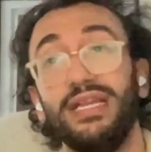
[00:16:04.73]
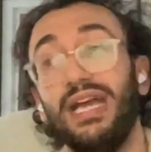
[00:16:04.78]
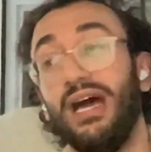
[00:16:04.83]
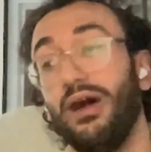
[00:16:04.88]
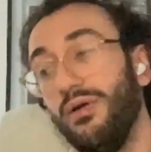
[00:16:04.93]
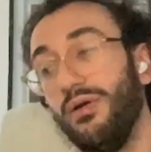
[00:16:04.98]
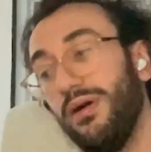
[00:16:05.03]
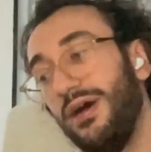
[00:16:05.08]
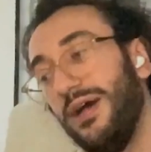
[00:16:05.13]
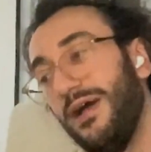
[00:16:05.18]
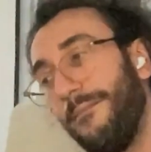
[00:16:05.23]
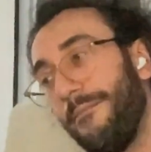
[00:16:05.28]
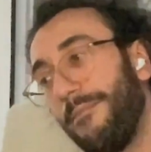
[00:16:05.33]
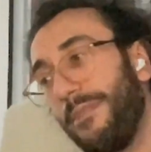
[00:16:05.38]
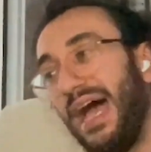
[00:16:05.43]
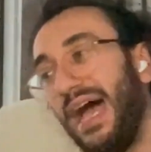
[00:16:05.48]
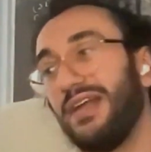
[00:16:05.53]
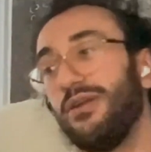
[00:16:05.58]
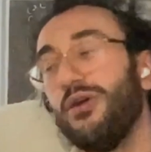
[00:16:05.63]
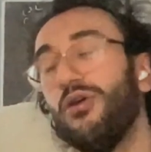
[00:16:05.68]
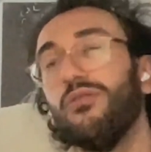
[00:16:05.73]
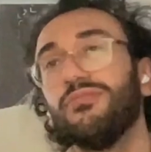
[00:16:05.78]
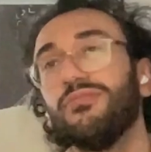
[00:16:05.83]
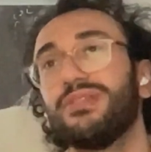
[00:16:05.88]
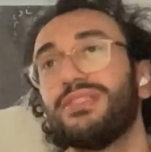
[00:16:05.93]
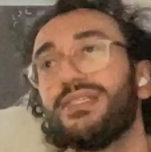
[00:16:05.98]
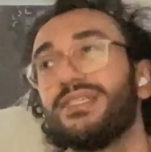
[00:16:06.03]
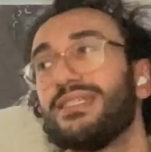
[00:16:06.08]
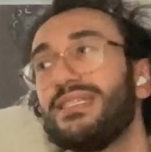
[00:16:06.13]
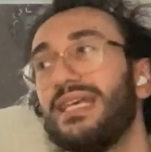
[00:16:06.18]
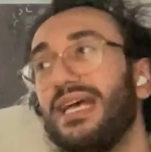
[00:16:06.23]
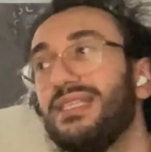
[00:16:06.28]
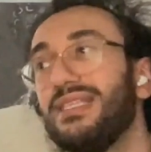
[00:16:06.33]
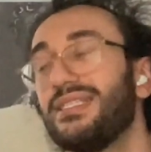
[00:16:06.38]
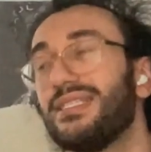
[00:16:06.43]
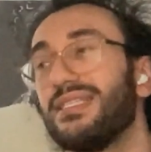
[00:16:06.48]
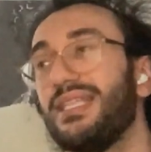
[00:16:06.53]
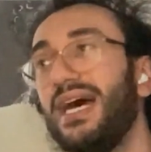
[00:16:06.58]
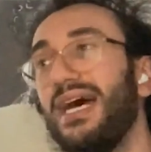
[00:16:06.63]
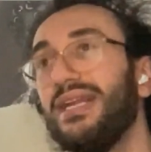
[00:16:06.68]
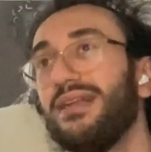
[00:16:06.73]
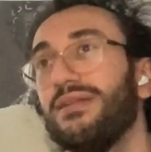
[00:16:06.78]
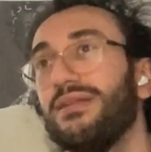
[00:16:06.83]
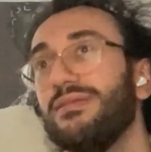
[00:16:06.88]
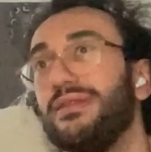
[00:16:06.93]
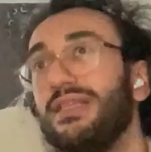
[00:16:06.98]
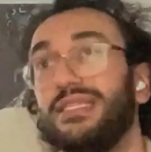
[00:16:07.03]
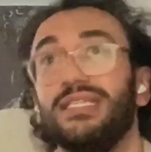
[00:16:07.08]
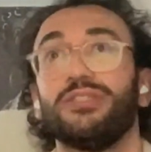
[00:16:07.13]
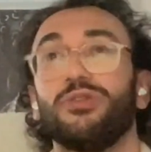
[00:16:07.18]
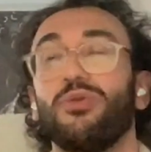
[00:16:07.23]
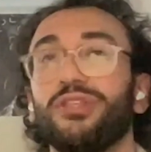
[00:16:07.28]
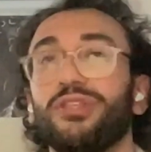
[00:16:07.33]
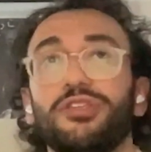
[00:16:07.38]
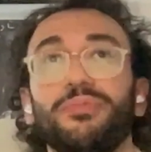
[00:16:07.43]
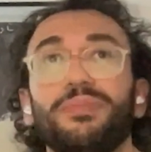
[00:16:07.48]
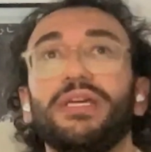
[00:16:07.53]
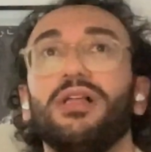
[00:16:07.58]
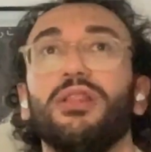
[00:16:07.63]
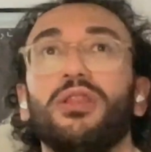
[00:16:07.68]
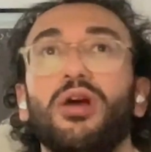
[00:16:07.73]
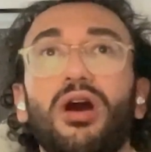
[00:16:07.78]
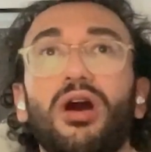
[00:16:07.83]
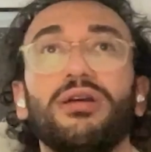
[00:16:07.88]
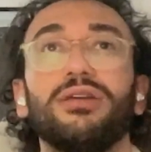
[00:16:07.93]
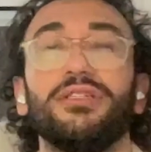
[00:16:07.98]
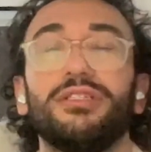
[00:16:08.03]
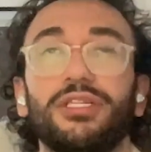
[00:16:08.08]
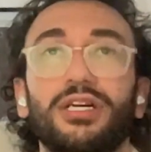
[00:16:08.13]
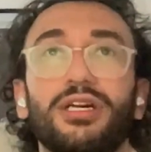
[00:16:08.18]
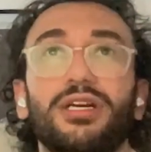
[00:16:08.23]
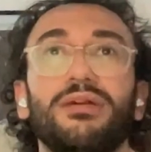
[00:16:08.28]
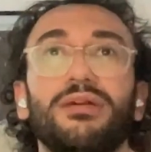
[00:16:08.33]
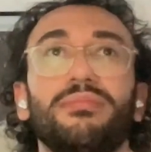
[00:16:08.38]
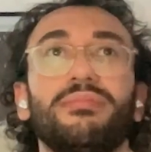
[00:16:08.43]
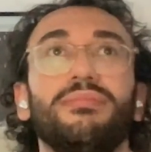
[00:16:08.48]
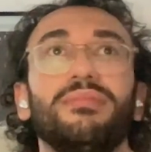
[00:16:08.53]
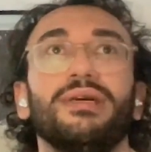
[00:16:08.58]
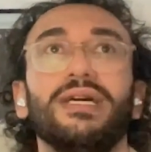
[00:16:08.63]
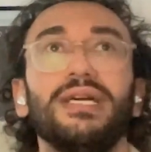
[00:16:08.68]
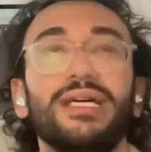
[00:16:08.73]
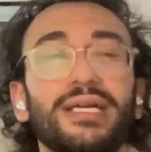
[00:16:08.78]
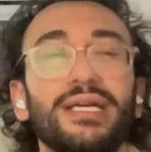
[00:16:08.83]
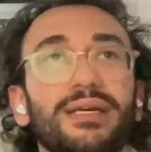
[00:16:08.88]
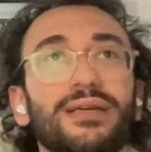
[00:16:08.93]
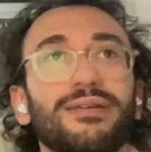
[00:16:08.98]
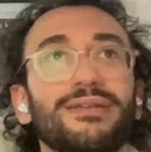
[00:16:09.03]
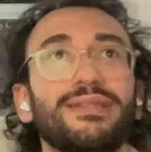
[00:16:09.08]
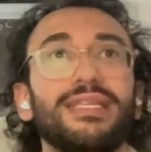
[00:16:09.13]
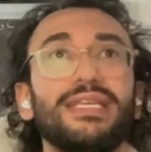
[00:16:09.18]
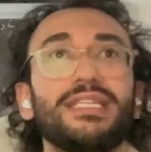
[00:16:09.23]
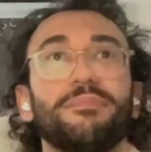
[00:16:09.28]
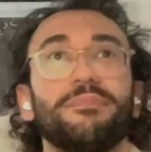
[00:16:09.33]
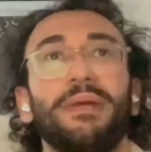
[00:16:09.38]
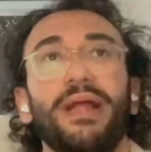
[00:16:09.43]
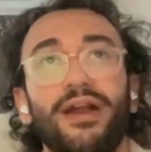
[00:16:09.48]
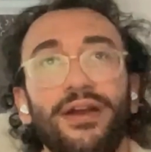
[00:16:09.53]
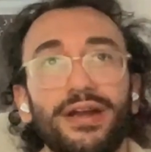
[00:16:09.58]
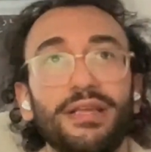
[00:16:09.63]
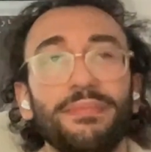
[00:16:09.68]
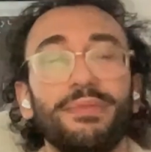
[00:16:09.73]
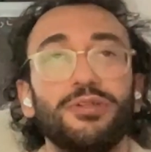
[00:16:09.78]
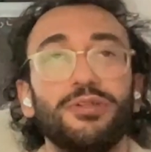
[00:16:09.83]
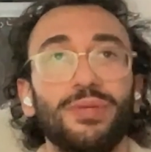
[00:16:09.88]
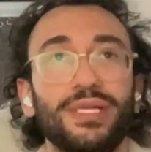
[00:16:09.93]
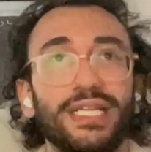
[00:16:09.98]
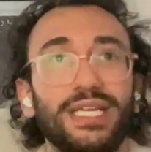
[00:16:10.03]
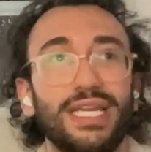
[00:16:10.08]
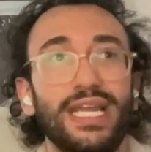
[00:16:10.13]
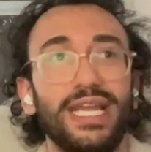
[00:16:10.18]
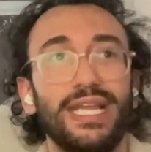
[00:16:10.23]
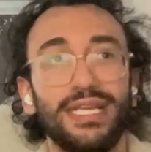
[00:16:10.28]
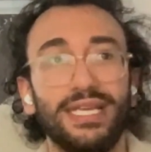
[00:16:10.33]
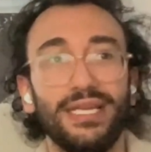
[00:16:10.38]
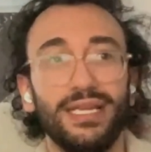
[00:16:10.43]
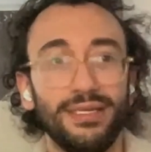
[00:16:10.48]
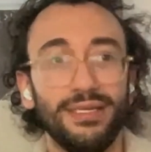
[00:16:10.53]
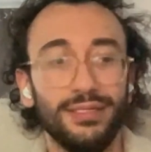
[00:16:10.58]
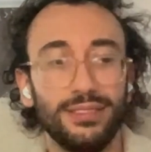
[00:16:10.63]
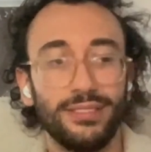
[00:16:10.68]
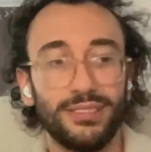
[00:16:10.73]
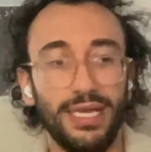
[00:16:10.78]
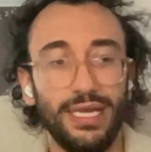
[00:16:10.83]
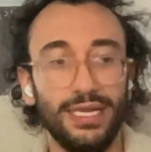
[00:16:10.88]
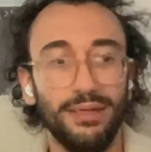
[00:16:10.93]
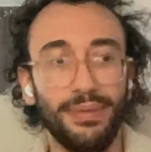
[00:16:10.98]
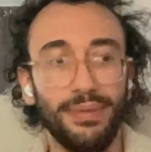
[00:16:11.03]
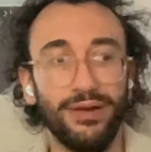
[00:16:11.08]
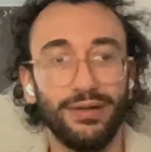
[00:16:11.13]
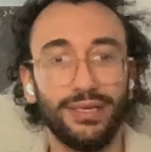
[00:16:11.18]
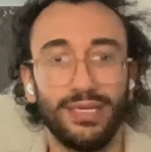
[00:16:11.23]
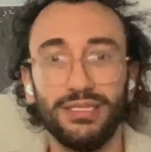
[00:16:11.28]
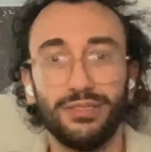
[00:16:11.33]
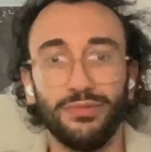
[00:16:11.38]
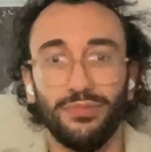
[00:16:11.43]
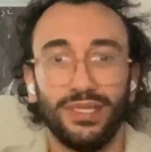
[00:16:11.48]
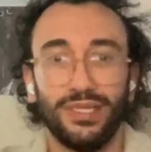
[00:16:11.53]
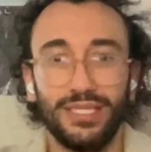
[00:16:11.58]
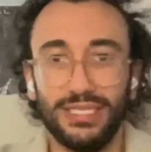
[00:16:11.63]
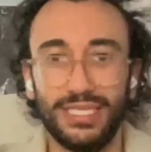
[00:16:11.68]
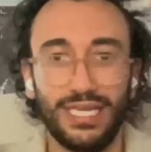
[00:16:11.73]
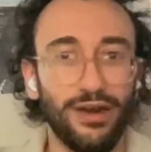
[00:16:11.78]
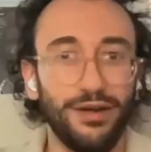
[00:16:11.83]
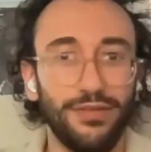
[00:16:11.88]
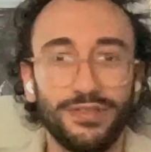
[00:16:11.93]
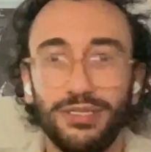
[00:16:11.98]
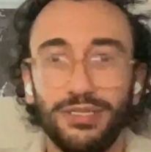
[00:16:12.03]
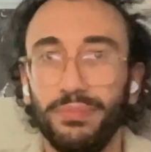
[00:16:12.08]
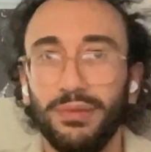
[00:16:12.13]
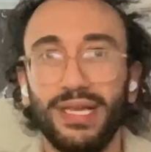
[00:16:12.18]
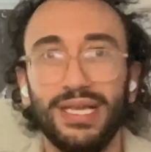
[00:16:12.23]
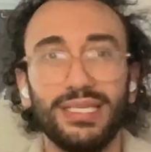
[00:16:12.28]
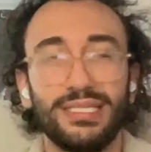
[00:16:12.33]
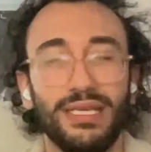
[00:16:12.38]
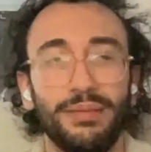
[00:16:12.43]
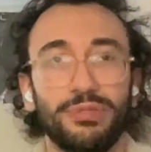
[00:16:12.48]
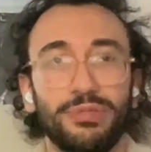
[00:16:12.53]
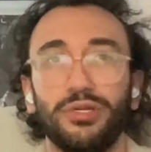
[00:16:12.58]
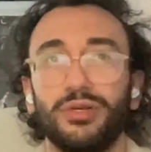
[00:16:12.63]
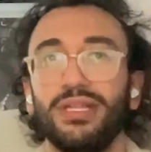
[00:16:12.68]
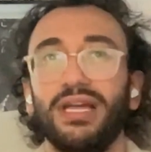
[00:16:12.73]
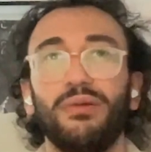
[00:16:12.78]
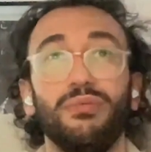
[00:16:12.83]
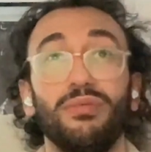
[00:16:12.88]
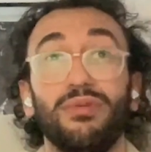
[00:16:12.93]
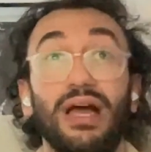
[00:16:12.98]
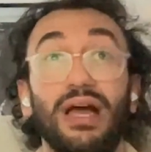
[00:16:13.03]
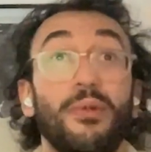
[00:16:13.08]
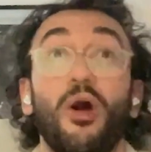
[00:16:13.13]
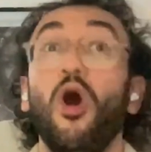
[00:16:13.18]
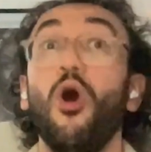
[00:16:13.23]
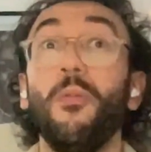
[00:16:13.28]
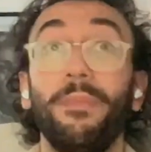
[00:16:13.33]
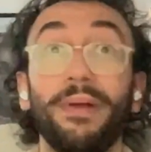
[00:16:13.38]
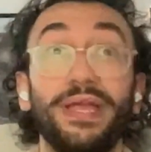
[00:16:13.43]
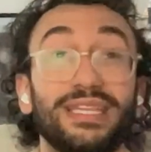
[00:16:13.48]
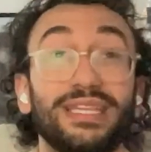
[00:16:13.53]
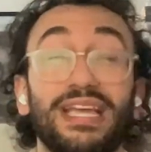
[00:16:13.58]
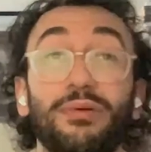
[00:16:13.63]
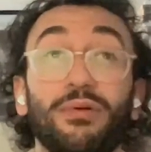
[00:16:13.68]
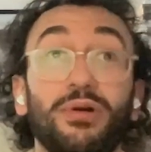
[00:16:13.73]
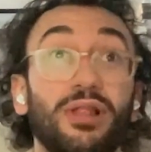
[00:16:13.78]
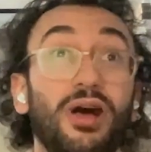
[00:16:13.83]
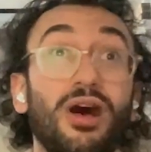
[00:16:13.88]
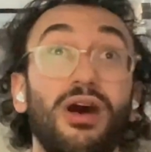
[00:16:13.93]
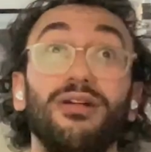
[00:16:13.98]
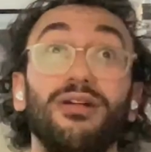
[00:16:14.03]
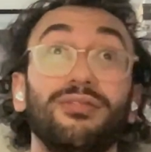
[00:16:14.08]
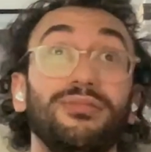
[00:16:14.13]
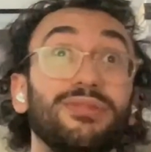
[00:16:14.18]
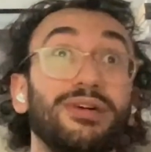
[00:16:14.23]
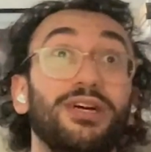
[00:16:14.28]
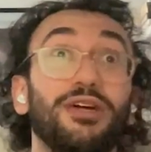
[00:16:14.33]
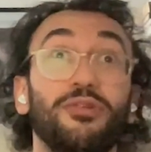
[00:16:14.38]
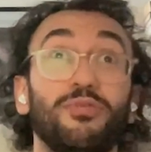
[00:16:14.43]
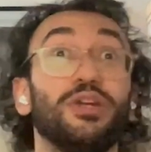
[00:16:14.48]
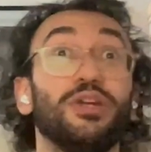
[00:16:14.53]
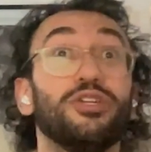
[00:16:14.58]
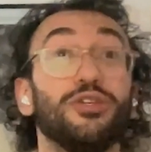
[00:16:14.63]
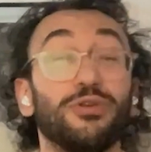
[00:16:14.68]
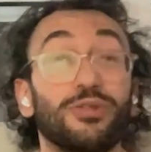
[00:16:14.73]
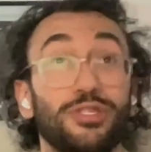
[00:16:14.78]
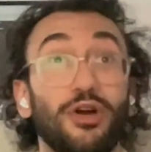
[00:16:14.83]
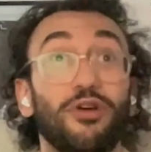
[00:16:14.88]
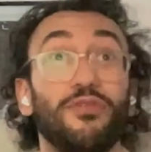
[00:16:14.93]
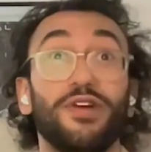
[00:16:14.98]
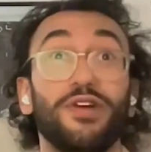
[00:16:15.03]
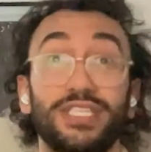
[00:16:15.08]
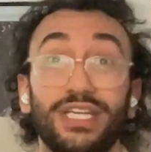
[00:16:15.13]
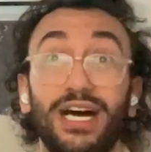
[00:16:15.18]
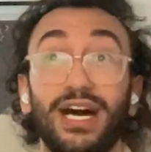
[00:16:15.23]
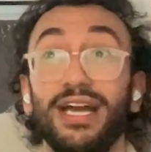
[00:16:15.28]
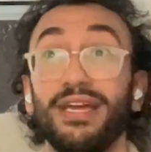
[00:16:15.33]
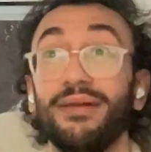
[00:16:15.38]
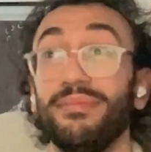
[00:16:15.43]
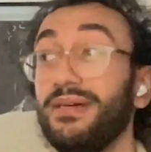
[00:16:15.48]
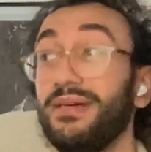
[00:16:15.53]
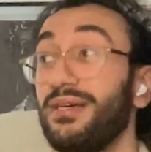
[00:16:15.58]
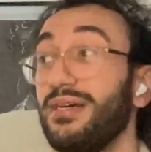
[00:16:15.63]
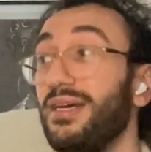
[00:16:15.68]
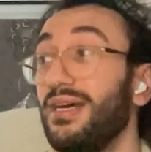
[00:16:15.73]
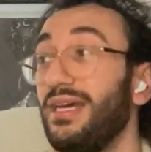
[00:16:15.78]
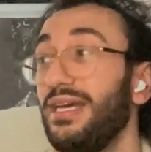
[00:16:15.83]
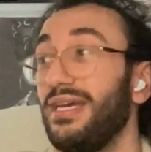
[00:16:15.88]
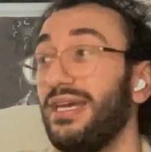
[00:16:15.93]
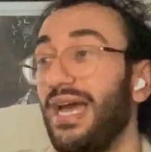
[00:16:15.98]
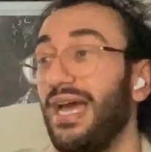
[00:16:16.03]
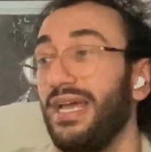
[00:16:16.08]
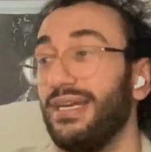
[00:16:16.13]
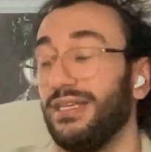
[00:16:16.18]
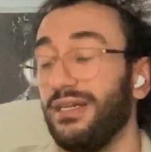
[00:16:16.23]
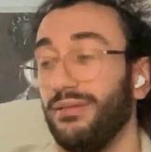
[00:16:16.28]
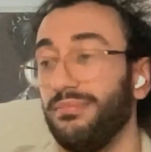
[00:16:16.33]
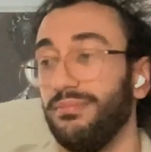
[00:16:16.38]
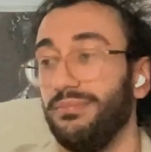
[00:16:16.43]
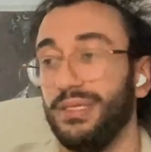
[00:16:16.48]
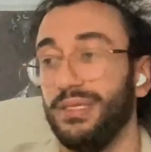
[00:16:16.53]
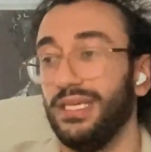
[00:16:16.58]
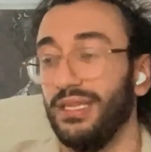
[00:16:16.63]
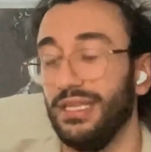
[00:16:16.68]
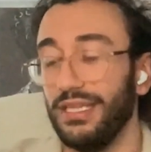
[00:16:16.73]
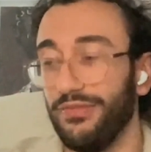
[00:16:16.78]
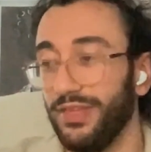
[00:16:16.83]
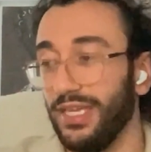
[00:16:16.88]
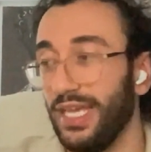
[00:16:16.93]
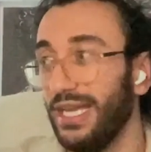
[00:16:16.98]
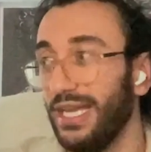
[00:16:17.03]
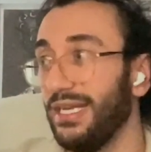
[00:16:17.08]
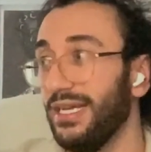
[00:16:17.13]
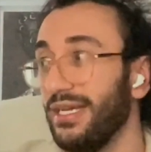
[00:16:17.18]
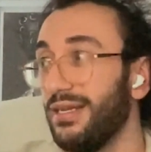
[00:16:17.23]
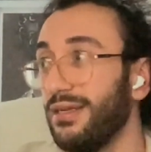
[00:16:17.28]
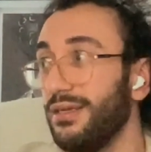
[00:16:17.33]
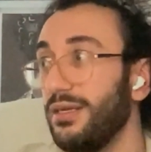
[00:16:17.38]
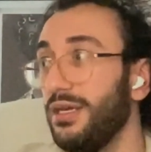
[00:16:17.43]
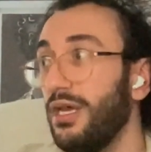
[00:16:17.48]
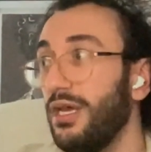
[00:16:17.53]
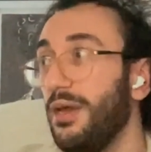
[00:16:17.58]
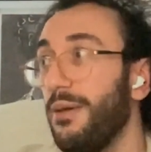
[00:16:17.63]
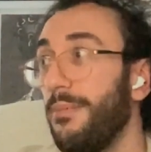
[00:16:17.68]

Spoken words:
Now, I don't sense that this is going to be a long term disparity between Canadians and Americans with the tariffs in place. I'm hoping that will all reduce over time and be alleviated.